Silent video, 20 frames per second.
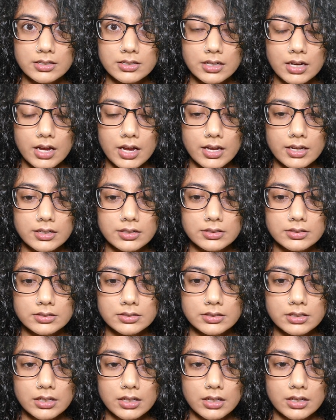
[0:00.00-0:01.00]

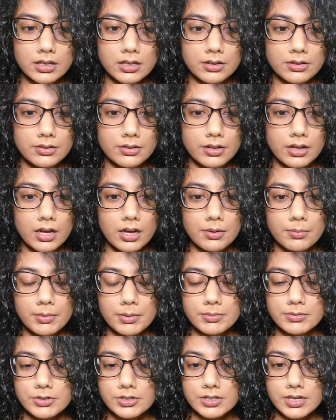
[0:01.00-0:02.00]
And
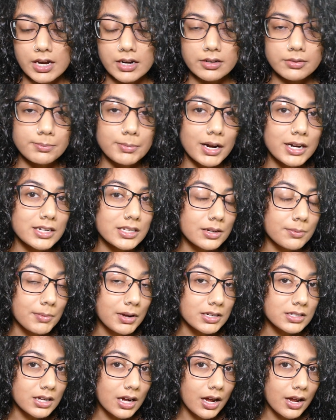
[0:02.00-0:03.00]
I'm just kind of biding my
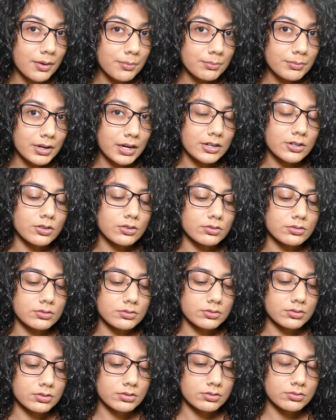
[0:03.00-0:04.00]
time, but I don't
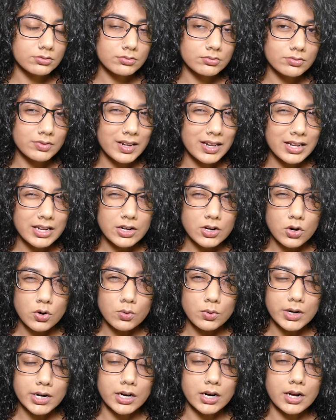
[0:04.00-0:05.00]
really know
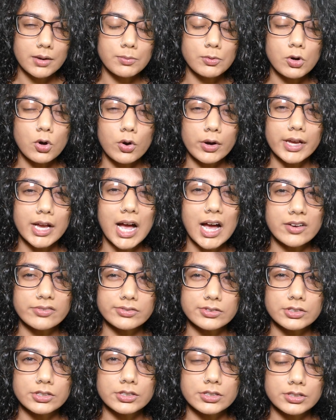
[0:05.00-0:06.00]
where I'm going
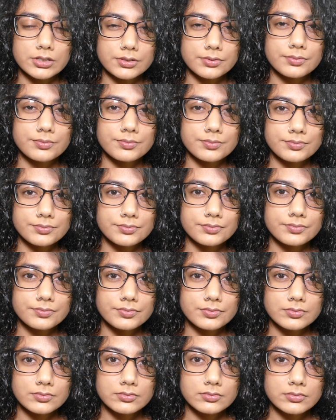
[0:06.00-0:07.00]
after.
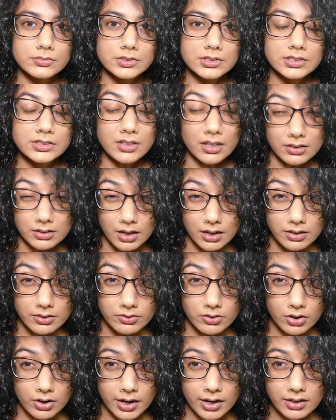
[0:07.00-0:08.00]
Is that kind of
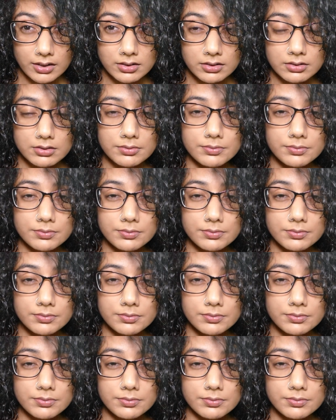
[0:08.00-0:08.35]
correct?